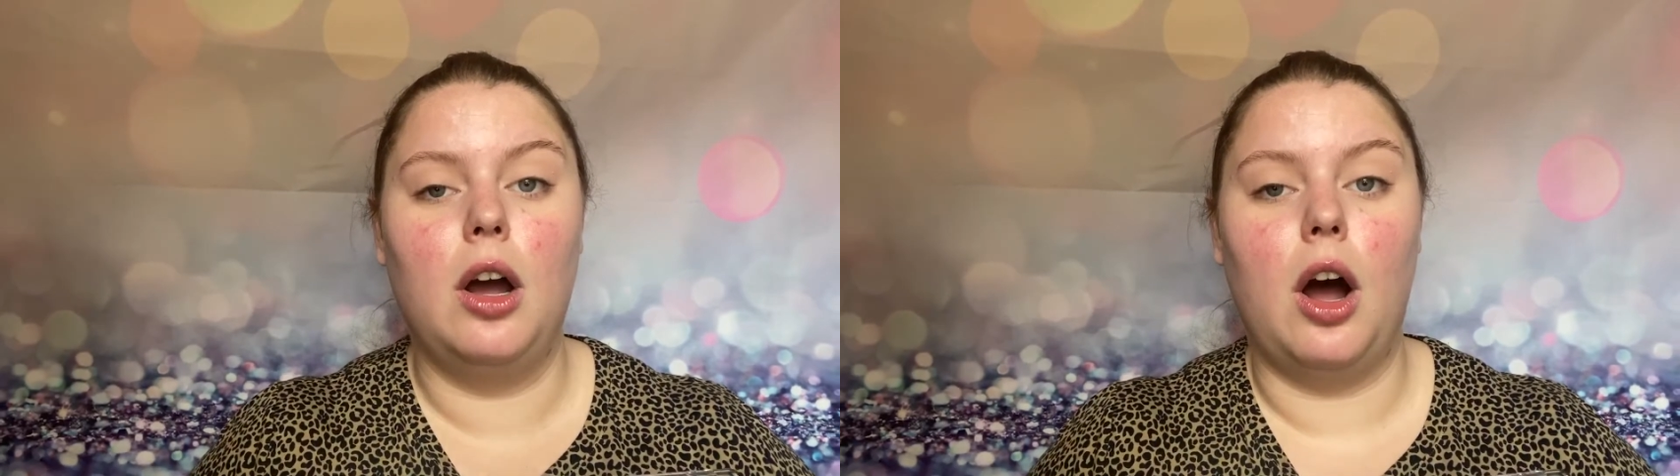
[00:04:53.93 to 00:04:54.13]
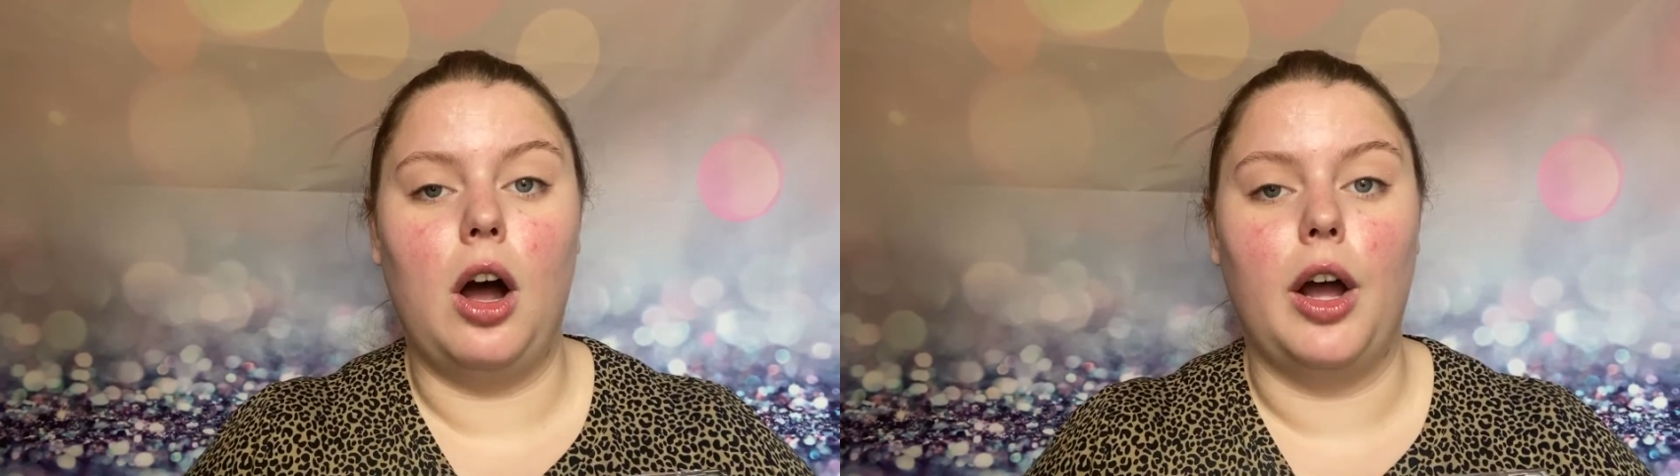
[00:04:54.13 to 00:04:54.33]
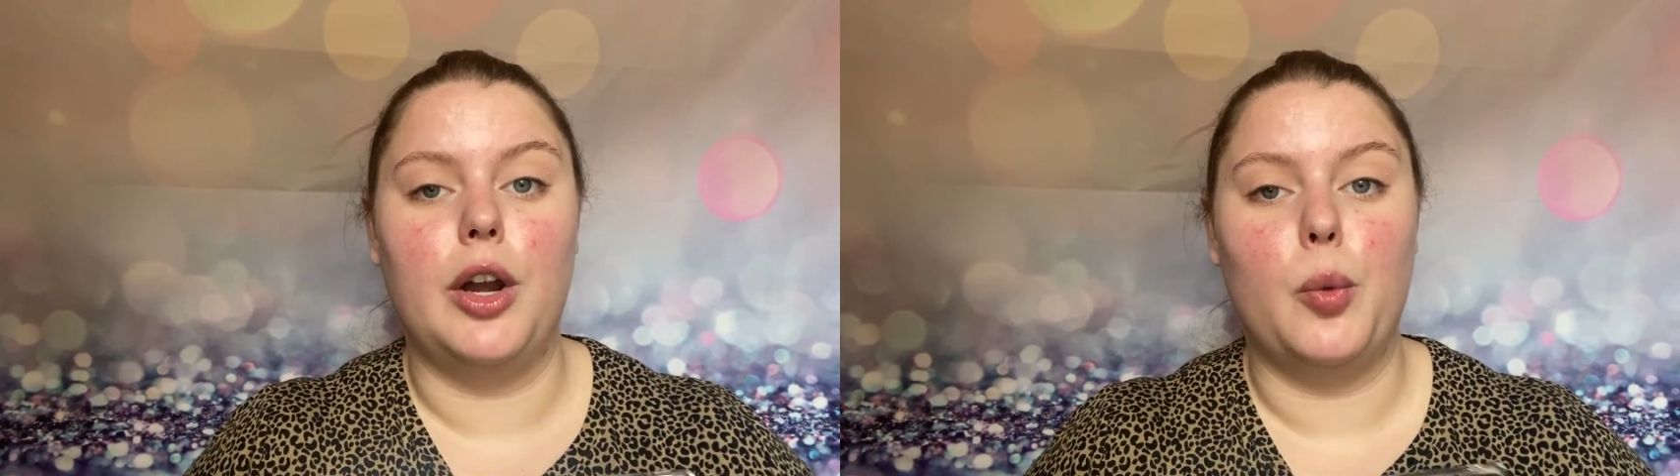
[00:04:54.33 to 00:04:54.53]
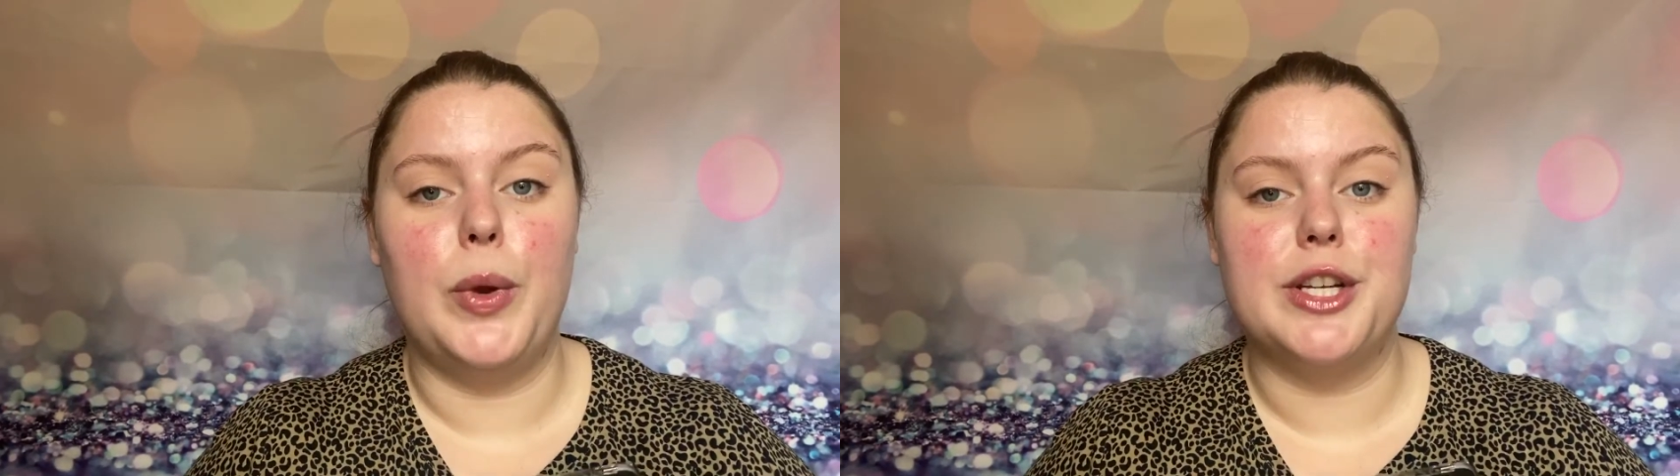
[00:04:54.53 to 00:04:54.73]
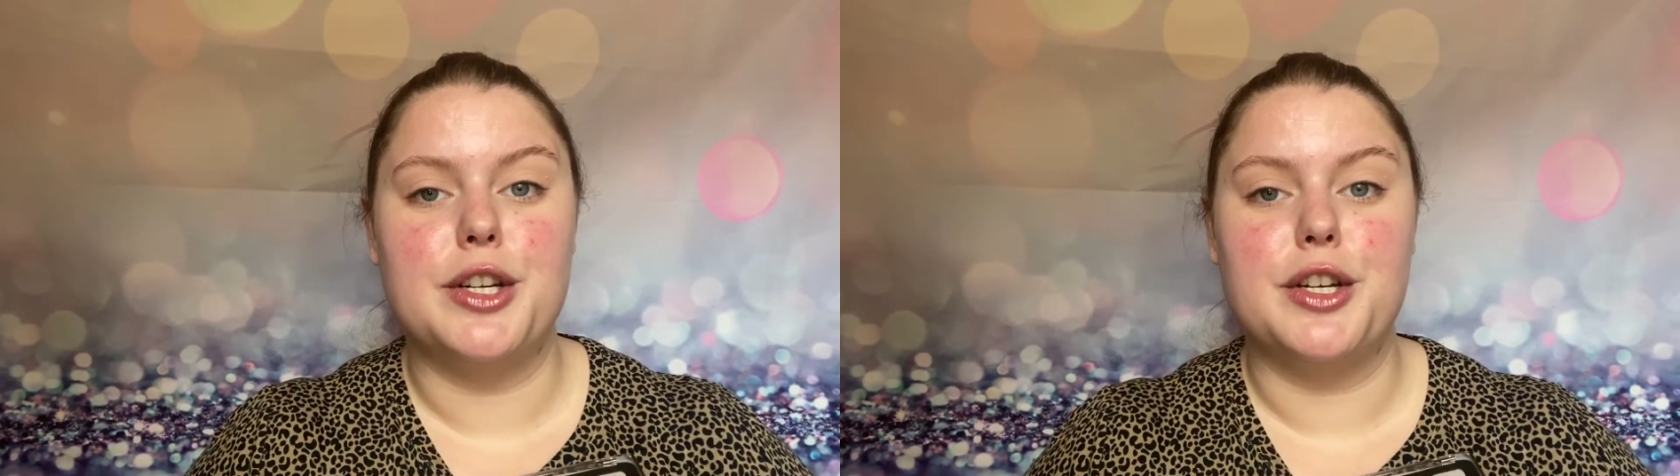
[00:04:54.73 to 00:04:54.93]
on
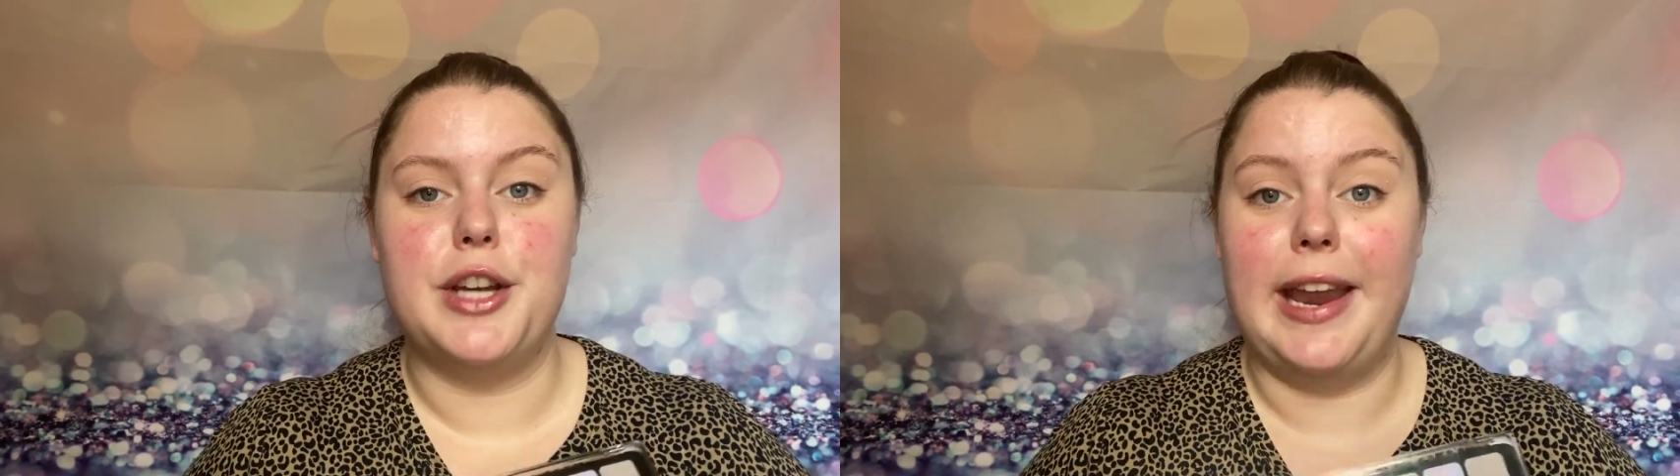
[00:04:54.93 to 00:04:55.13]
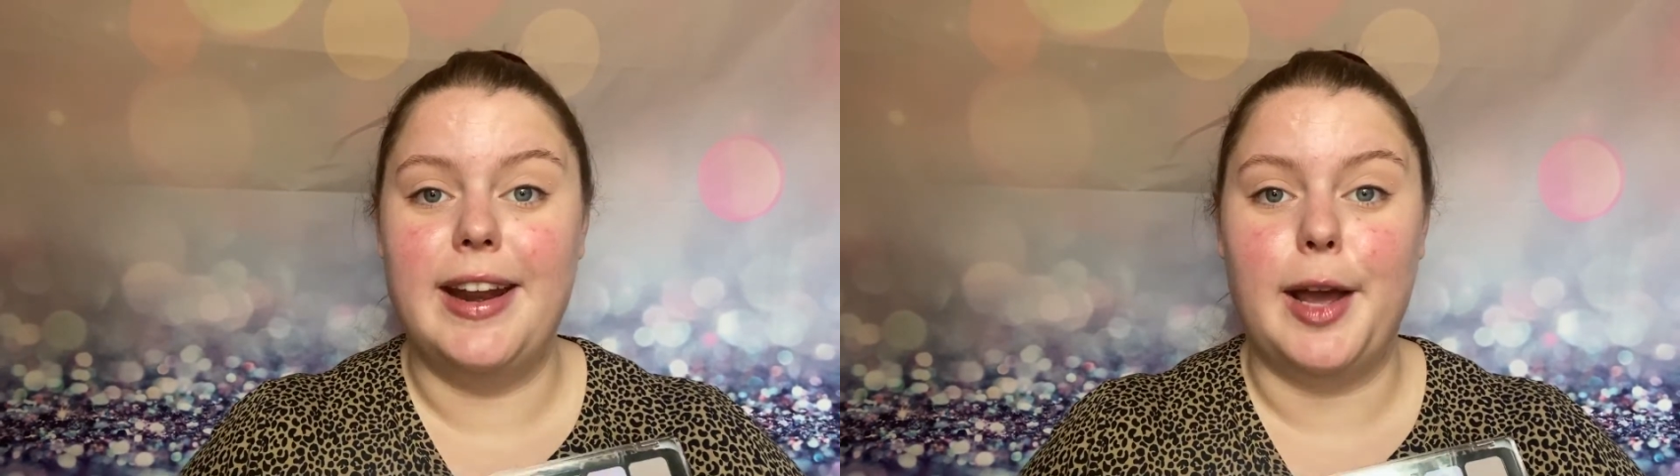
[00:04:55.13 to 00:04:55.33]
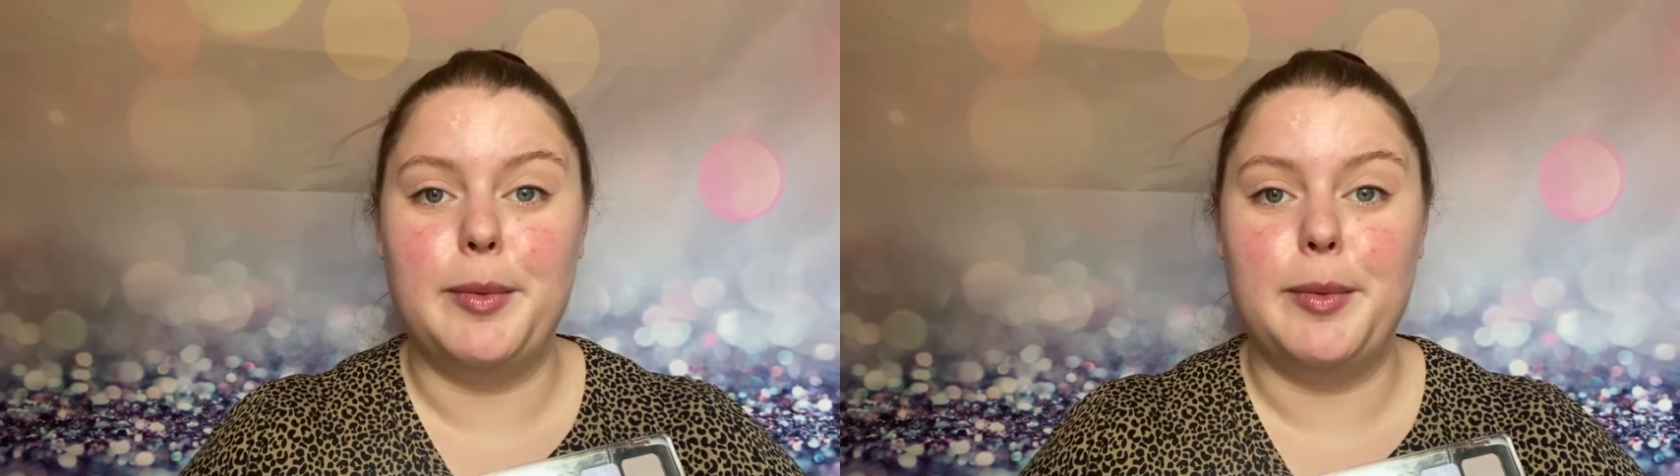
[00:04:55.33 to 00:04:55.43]
which shade I'm